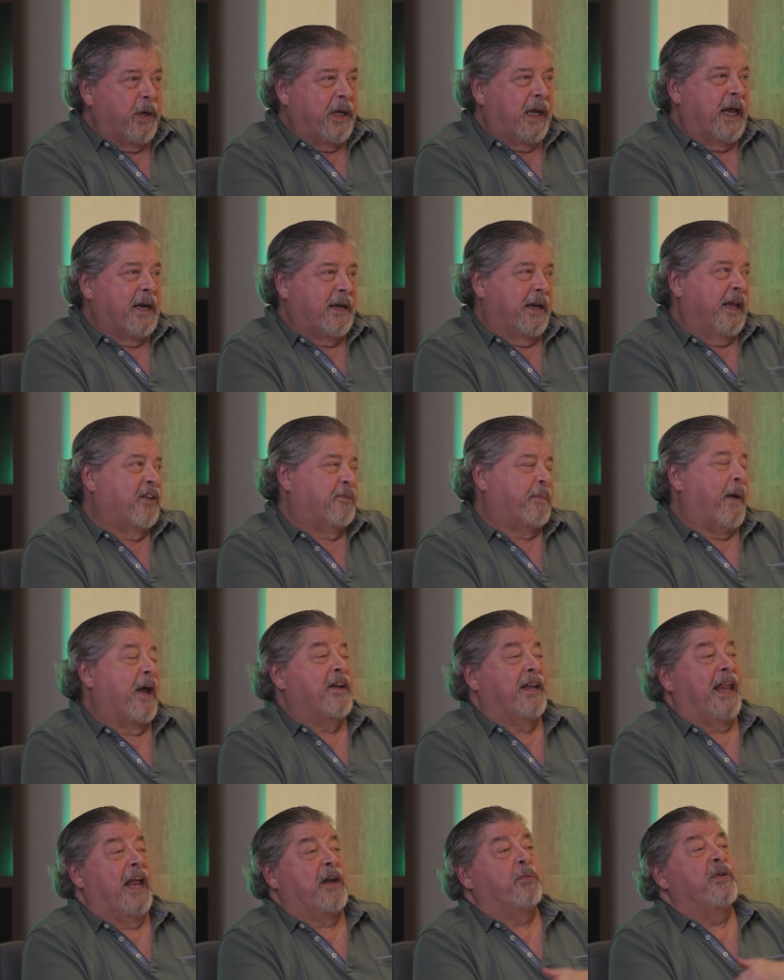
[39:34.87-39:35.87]
when we, and
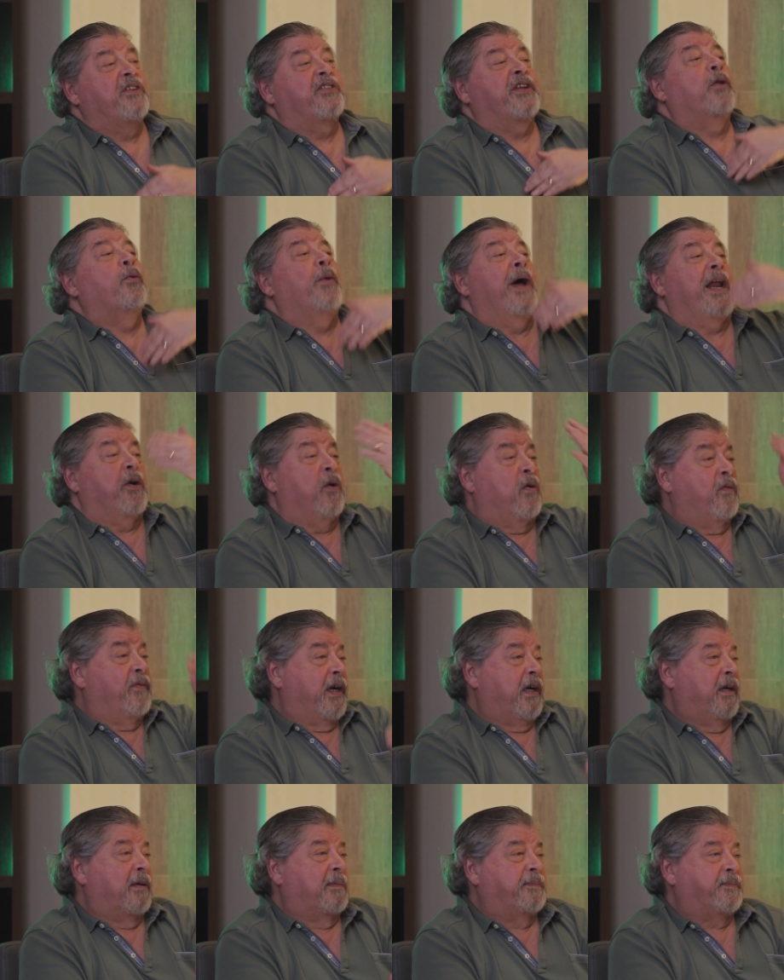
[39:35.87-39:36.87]
in spite of that, we still
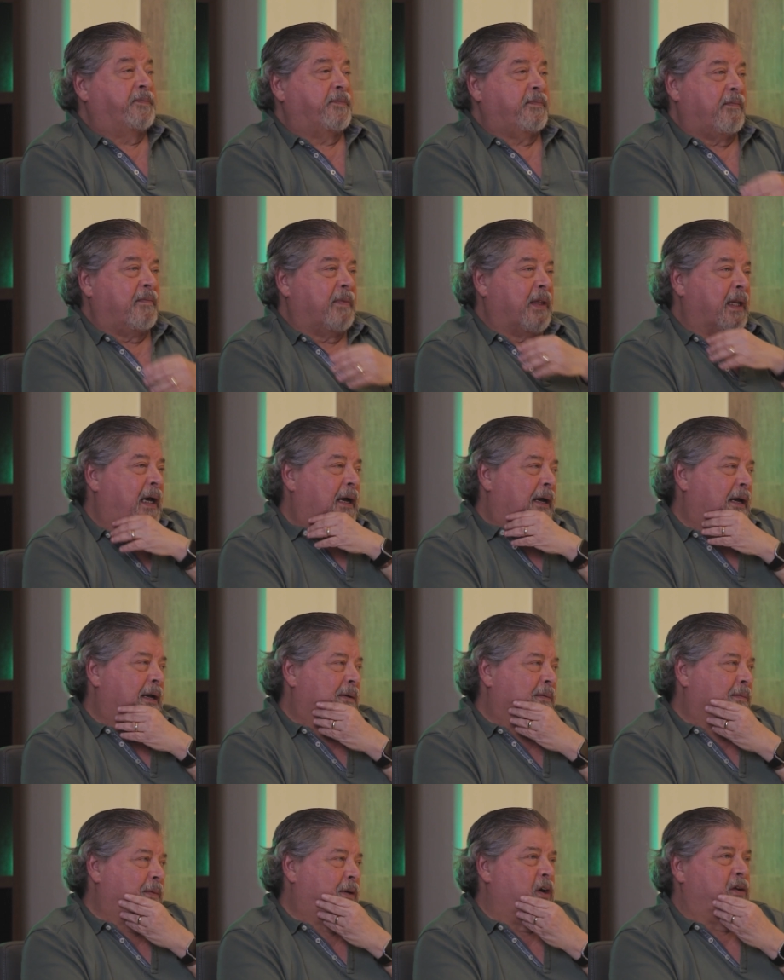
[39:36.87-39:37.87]
went over
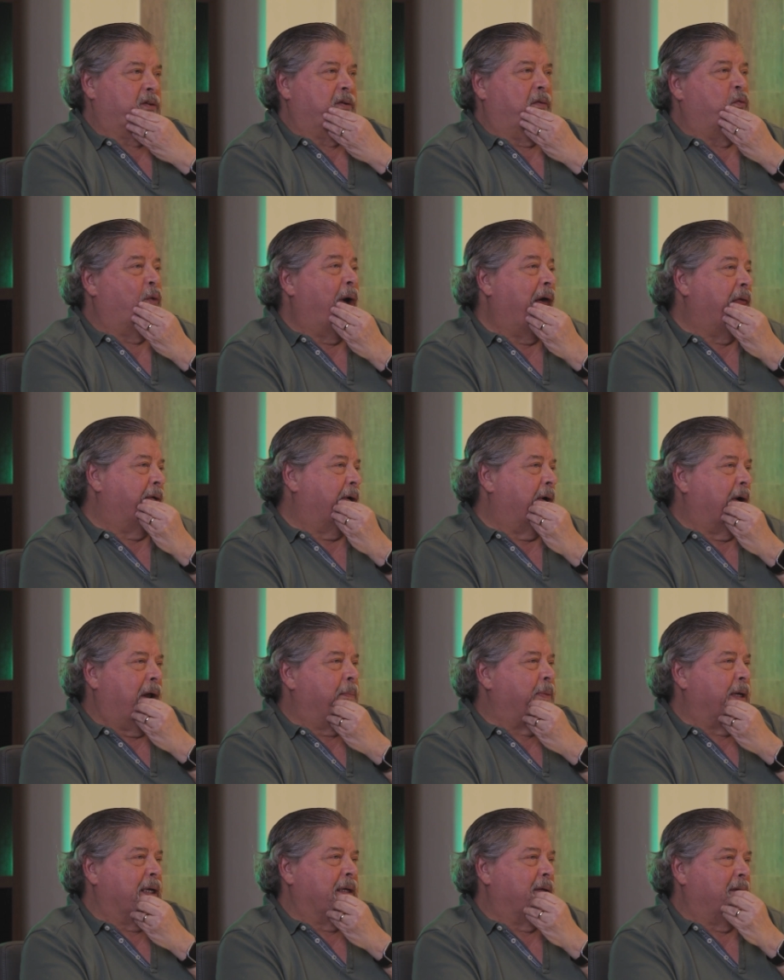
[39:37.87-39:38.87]
mm-hmm. uh, because of
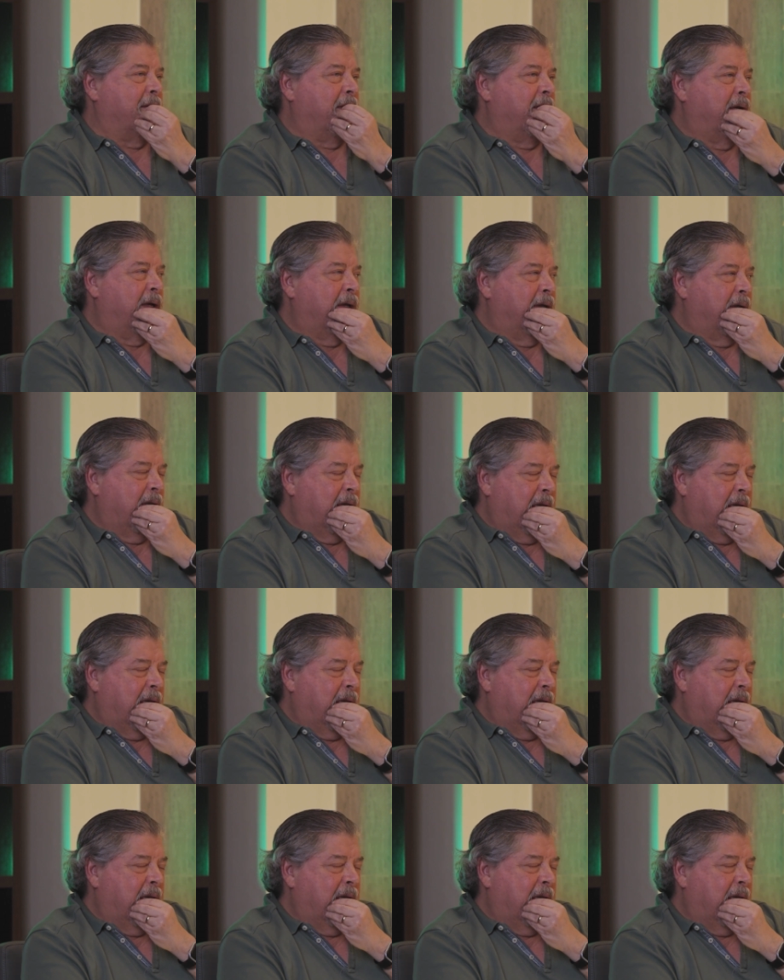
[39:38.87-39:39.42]
weather. I mean,